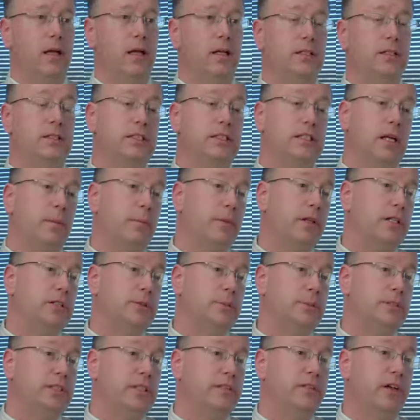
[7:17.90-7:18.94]
Some of the
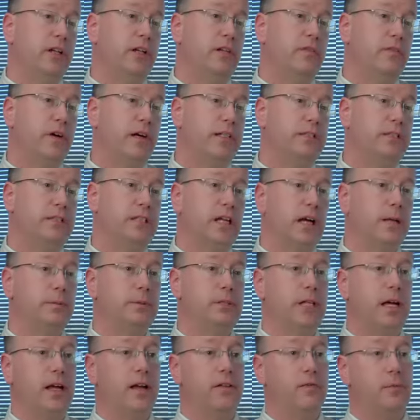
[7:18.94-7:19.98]
specific device types
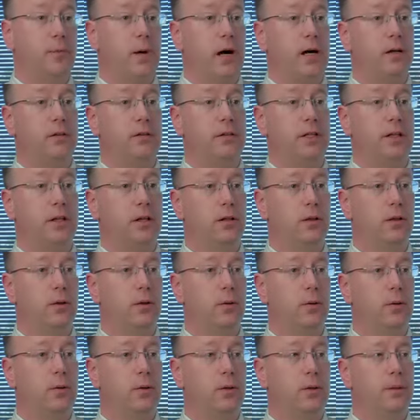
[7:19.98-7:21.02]
I have modeled
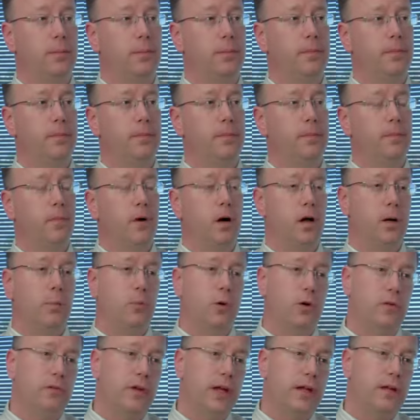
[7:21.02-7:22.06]
include
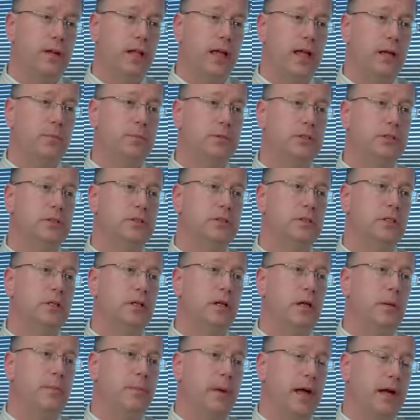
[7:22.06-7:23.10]
automotive headlamps,
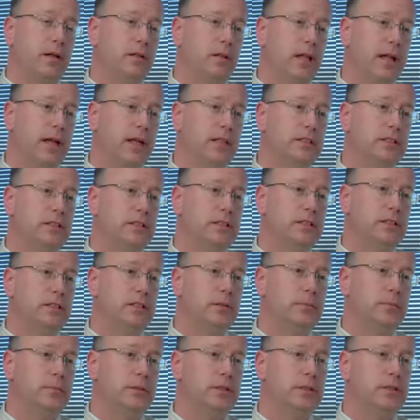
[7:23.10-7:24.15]
backlighting
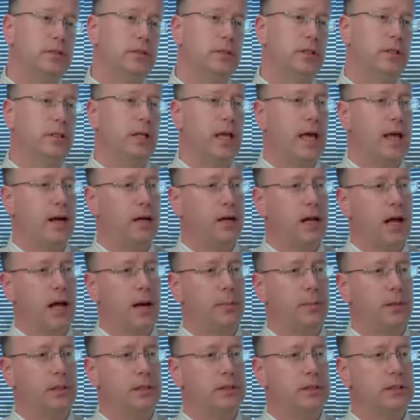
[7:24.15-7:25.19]
systems,
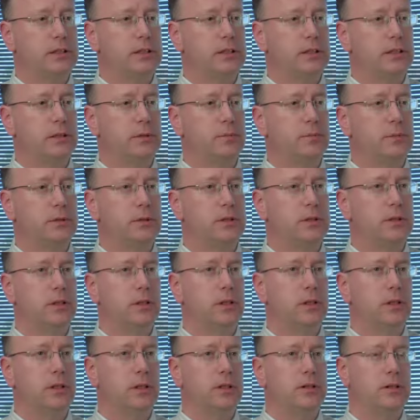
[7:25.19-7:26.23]
cat-adaptic systems,
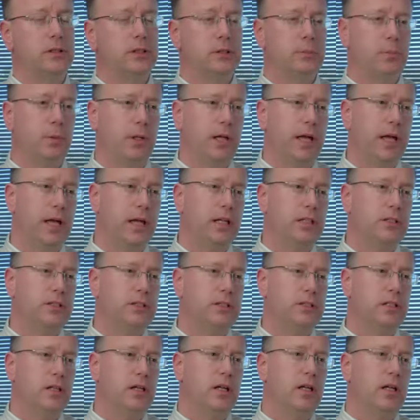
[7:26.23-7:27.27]

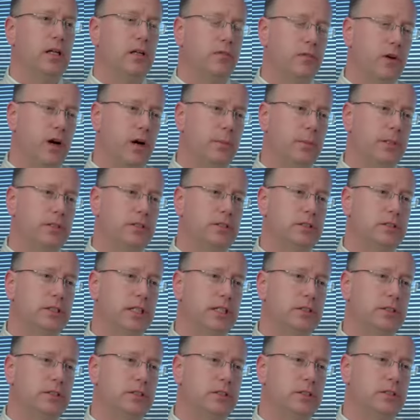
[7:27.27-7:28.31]
displays, environmental
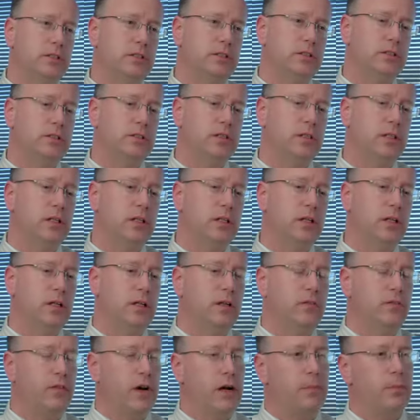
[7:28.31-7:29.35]
sensors,
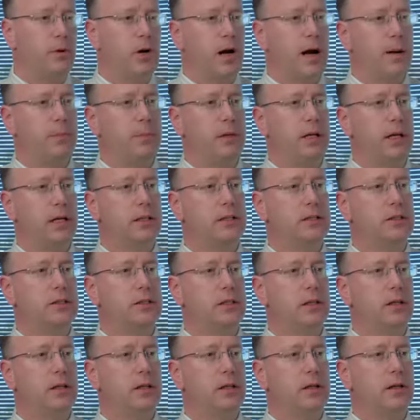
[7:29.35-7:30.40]
fiber optics,
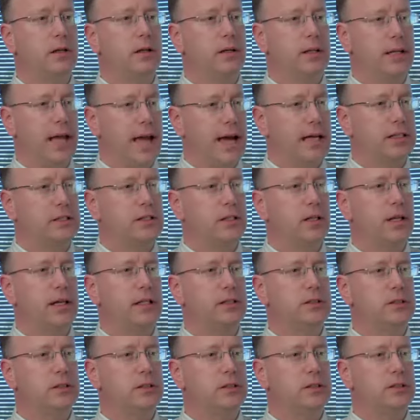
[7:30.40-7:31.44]
gas
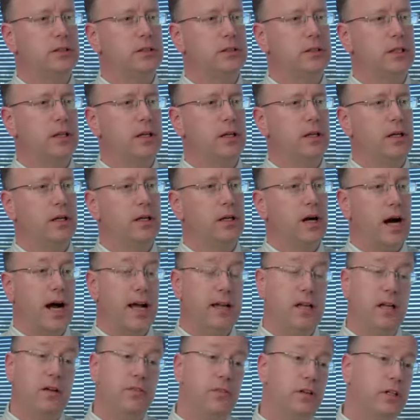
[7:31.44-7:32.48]
lasers,
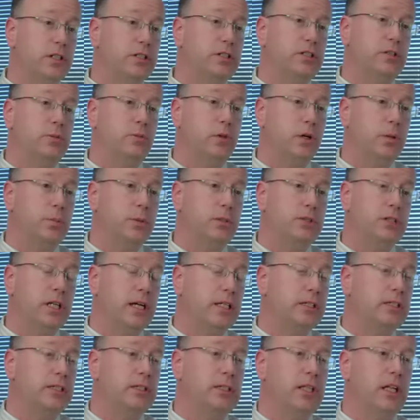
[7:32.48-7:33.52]
high-definition rear
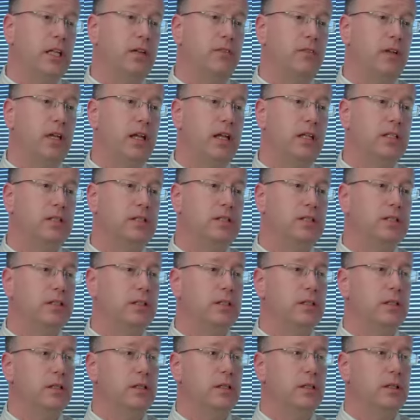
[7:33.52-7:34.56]
projection TVs,
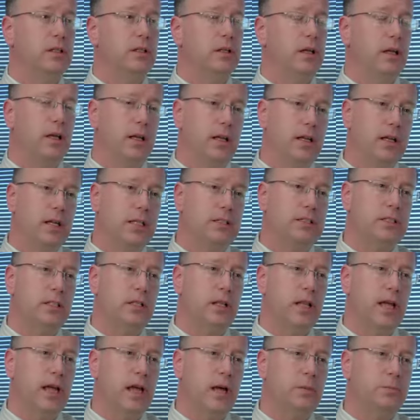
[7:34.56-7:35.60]
incandescent
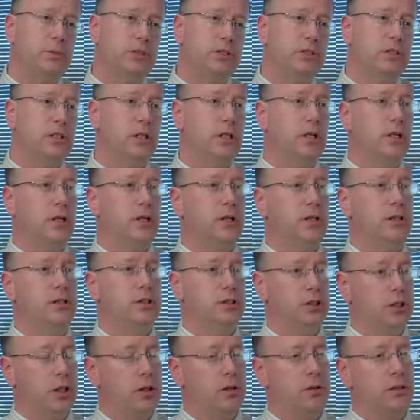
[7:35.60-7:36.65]
lamps,
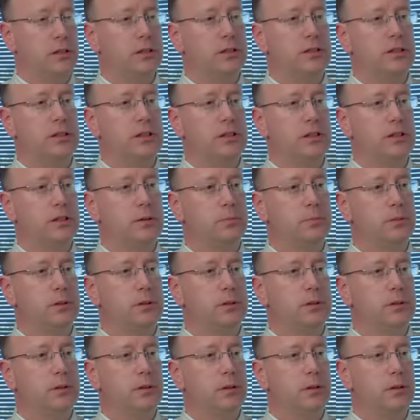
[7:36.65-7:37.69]
jittering
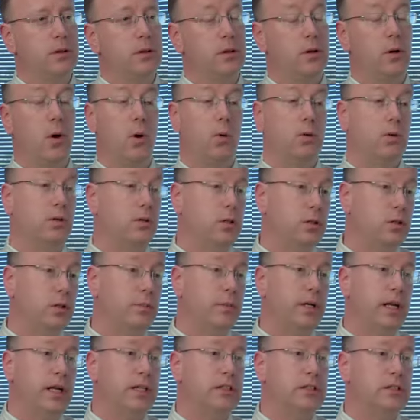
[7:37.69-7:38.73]
systems, Kohler
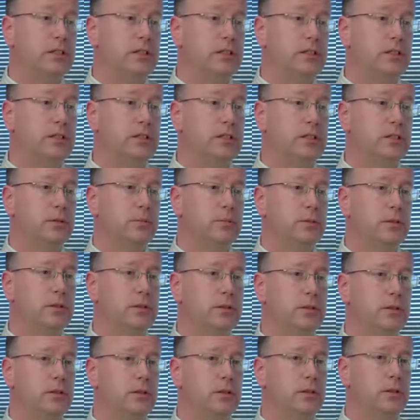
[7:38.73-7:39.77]
illumination
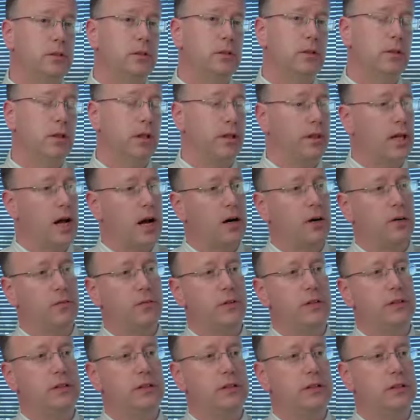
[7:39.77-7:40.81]
systems,
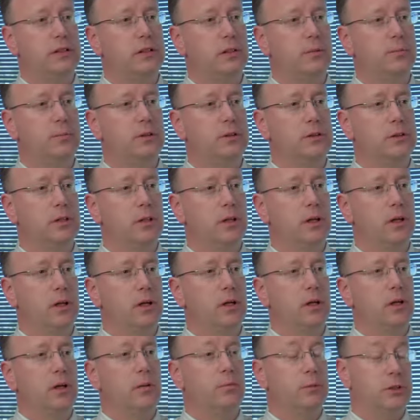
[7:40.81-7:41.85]
lithography systems,
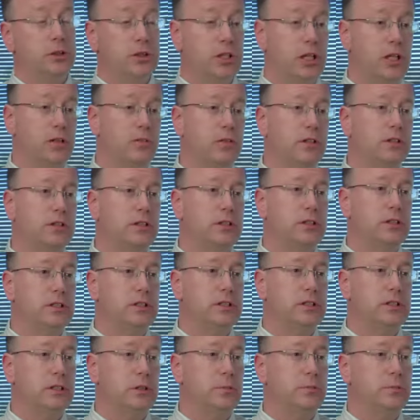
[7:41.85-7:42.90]
machine vision
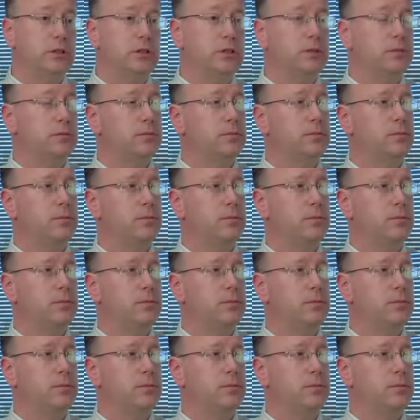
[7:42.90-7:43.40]
systems,